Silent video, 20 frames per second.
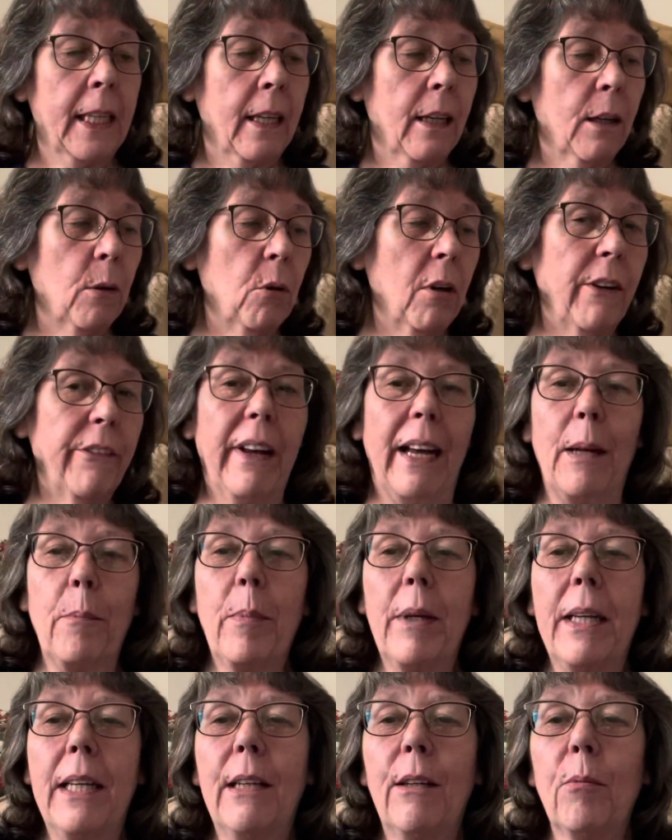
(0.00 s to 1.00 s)
What have I
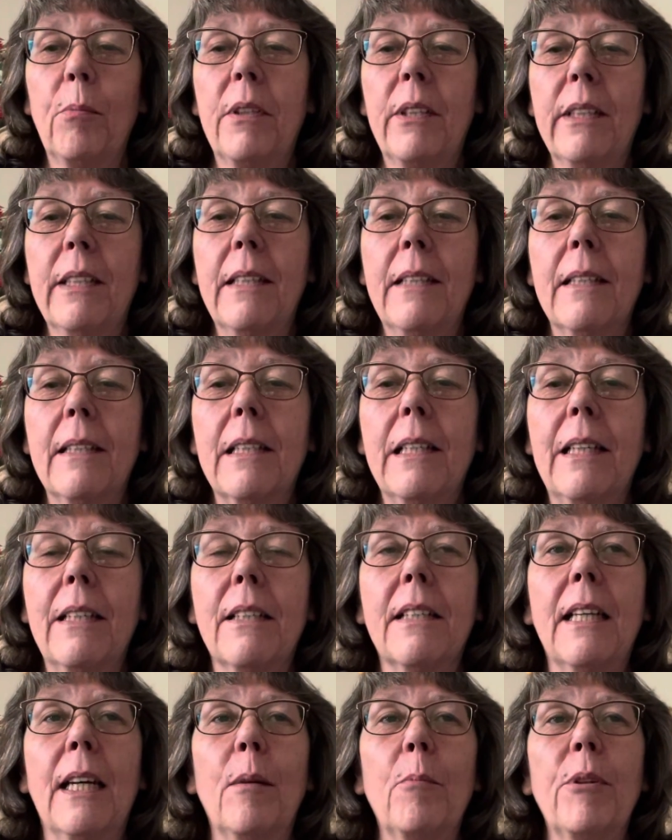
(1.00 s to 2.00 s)
been up to since
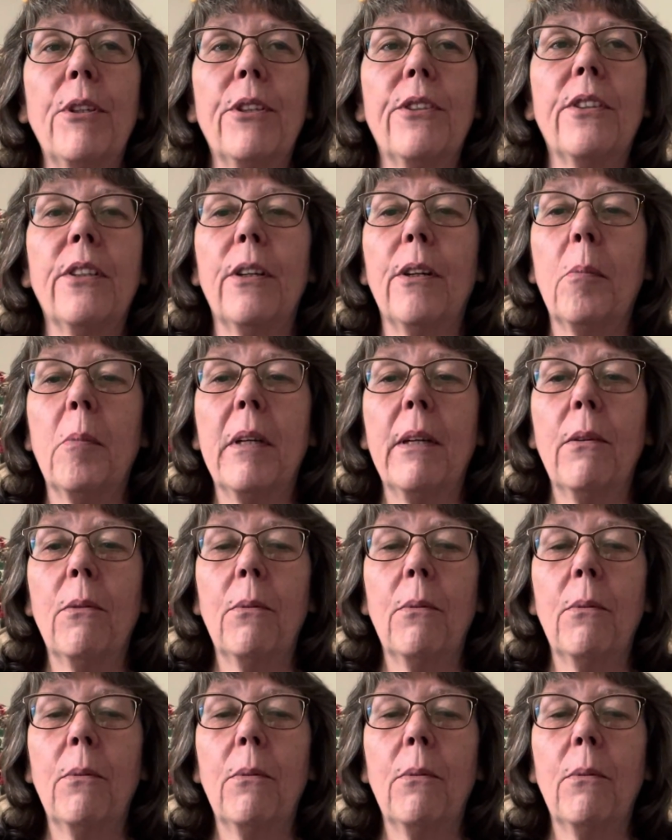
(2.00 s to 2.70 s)
last time you saw me?